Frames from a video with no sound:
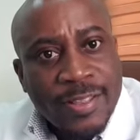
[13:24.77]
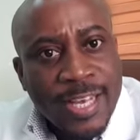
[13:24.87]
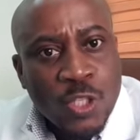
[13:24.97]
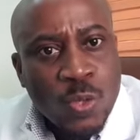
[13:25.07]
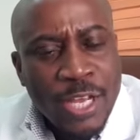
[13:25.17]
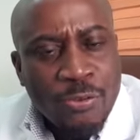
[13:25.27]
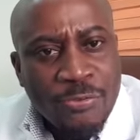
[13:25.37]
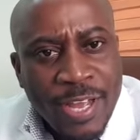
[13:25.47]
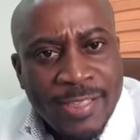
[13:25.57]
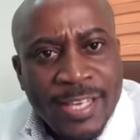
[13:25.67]
That's why you
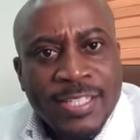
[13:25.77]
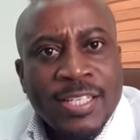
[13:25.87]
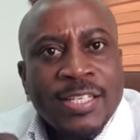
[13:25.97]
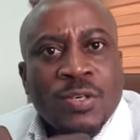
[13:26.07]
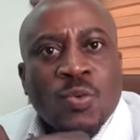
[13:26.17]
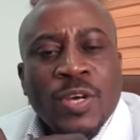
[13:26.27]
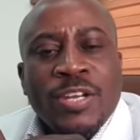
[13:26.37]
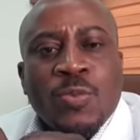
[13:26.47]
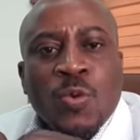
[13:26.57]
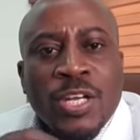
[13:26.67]
find that
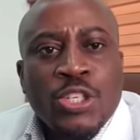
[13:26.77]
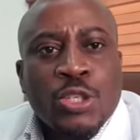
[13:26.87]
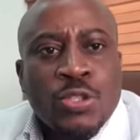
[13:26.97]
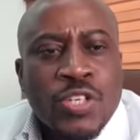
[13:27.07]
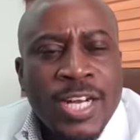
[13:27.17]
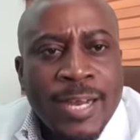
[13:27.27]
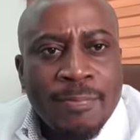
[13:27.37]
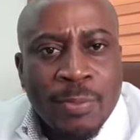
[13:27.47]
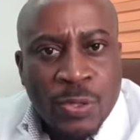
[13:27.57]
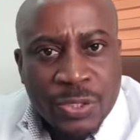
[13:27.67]
when children
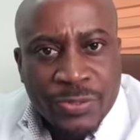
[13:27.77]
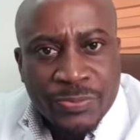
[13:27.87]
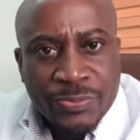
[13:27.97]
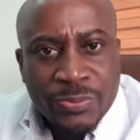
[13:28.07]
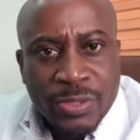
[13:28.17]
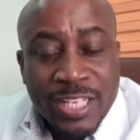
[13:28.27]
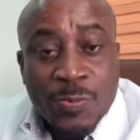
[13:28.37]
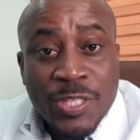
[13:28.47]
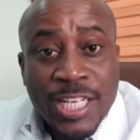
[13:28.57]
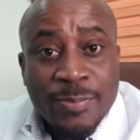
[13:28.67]
are born,
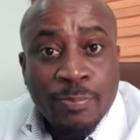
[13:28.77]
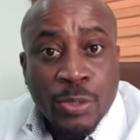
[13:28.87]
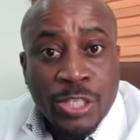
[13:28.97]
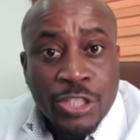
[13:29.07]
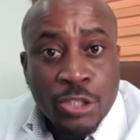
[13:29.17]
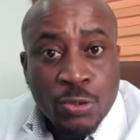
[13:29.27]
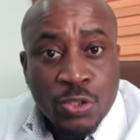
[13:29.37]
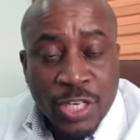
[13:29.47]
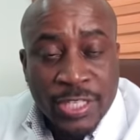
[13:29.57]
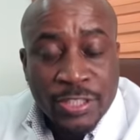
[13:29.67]
especially boy
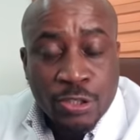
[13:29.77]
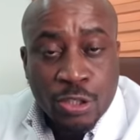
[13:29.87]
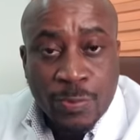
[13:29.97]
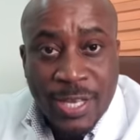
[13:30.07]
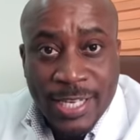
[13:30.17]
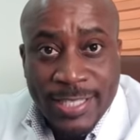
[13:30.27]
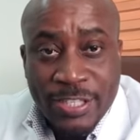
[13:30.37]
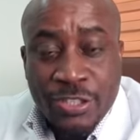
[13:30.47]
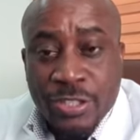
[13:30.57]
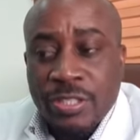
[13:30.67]
children, you should pay
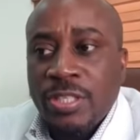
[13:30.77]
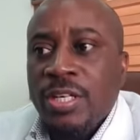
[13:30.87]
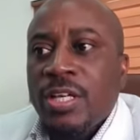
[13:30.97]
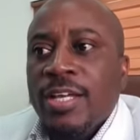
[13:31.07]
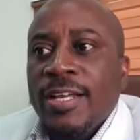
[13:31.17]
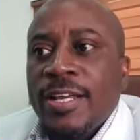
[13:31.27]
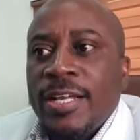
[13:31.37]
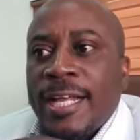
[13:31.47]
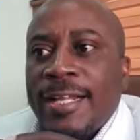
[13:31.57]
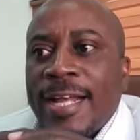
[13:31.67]
attention.
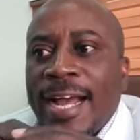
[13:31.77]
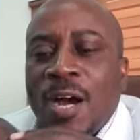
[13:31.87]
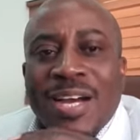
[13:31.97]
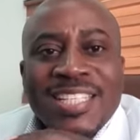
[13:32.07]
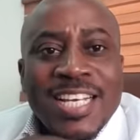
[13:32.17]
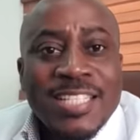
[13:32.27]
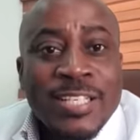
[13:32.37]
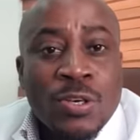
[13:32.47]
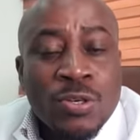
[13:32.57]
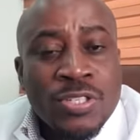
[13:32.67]
Our
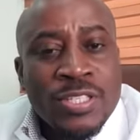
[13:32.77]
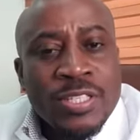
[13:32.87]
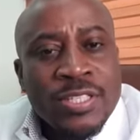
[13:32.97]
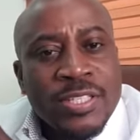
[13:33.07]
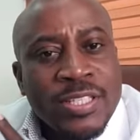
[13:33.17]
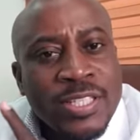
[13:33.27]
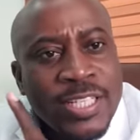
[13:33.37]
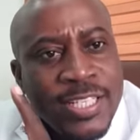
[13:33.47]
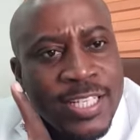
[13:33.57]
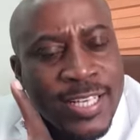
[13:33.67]
testicles
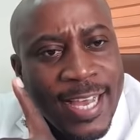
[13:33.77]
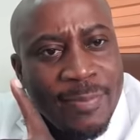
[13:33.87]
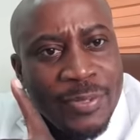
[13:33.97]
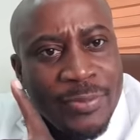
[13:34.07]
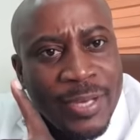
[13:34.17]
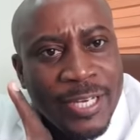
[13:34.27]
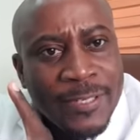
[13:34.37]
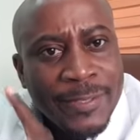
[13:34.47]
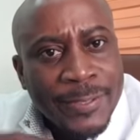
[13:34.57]
sit in the abdomen